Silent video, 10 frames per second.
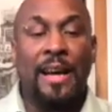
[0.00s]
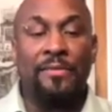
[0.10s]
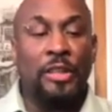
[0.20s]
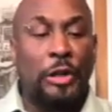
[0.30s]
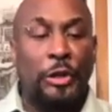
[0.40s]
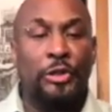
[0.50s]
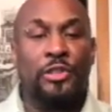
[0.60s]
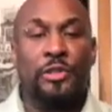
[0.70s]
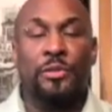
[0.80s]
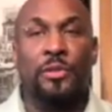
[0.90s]
I've learned
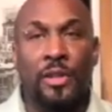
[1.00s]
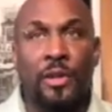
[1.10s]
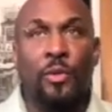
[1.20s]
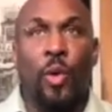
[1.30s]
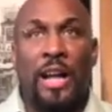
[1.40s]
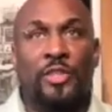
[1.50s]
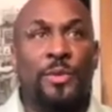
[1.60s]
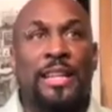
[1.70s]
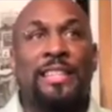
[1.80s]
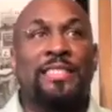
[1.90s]
to watch
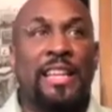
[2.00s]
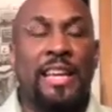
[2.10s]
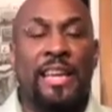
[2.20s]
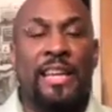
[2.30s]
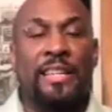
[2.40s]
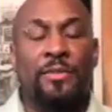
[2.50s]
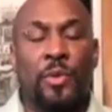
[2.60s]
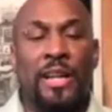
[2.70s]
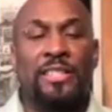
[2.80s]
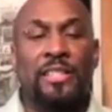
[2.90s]
what I say and
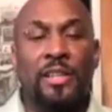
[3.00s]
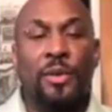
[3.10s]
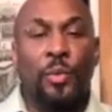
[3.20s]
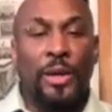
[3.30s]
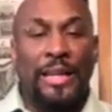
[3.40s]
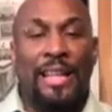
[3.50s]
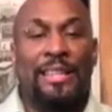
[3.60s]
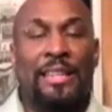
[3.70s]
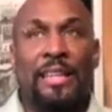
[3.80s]
watch what I think,